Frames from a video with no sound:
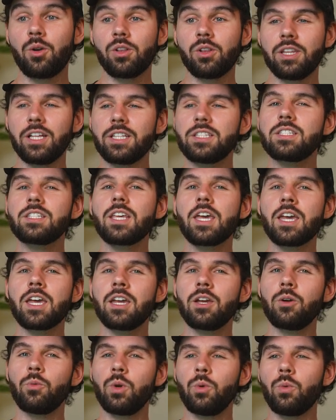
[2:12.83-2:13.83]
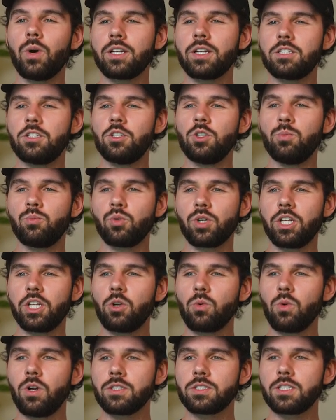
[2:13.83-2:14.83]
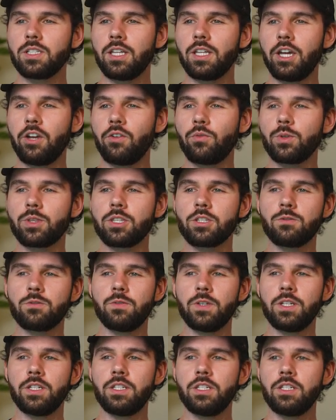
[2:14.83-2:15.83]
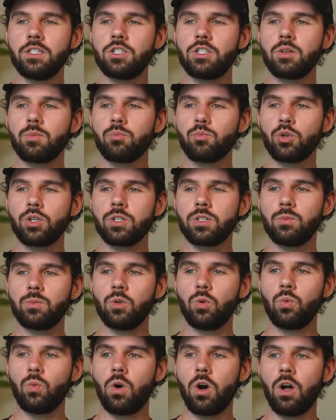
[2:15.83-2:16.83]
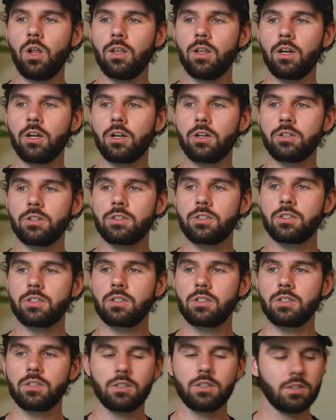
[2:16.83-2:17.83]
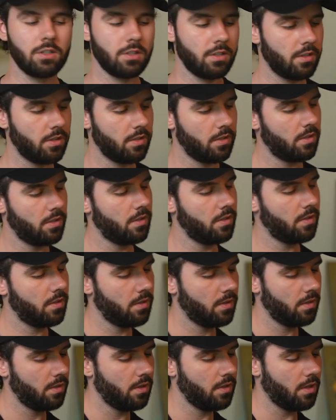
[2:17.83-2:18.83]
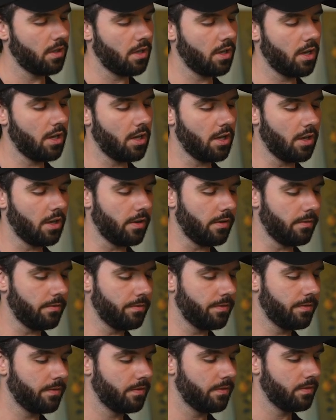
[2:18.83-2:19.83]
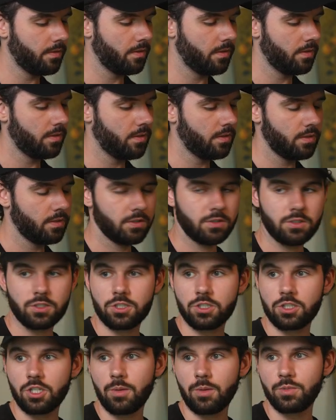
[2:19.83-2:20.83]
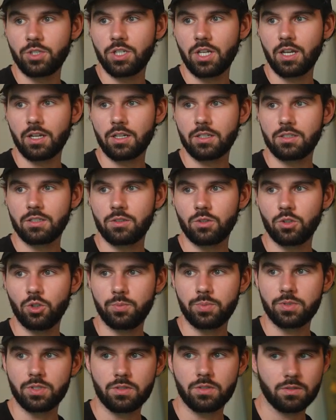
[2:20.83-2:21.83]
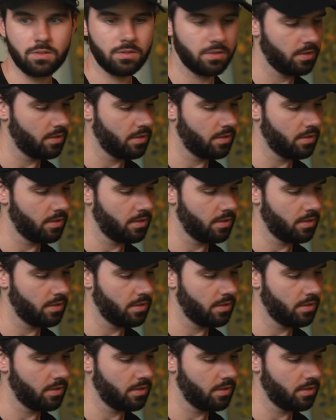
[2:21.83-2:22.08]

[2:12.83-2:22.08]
Let's say we want to do bring your walls to life with this vintage printable wall art of subject. Oops.